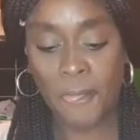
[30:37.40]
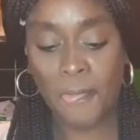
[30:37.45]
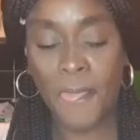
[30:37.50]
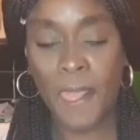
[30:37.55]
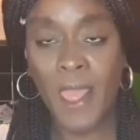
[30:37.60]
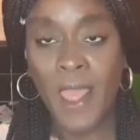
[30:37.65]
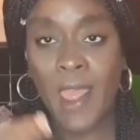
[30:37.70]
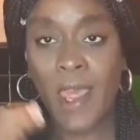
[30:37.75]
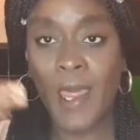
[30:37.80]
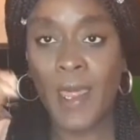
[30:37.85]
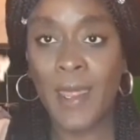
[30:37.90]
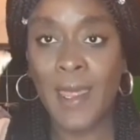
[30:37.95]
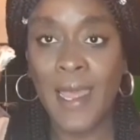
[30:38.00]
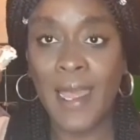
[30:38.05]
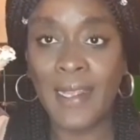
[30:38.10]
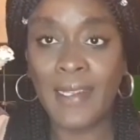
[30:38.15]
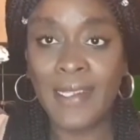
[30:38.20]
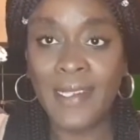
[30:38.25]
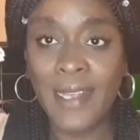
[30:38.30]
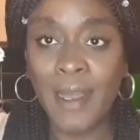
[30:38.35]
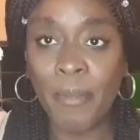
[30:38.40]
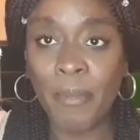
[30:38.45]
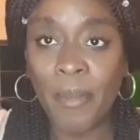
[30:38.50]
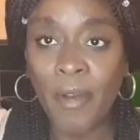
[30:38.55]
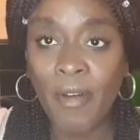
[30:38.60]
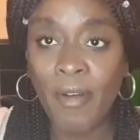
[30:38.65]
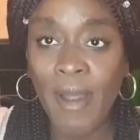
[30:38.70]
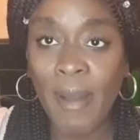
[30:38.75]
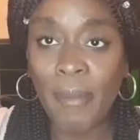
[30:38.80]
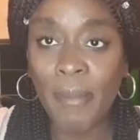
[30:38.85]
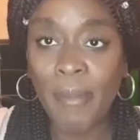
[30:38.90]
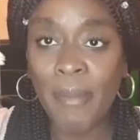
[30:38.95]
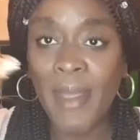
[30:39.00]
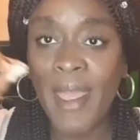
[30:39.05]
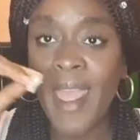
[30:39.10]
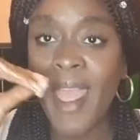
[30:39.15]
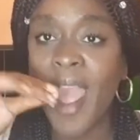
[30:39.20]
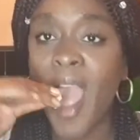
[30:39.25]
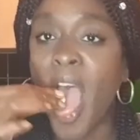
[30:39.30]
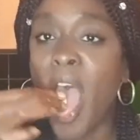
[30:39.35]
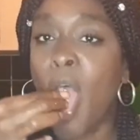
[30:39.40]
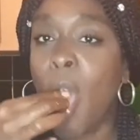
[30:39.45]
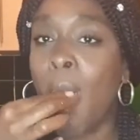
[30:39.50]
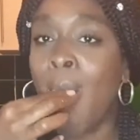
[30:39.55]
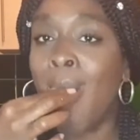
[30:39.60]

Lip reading: You do get some crab meat.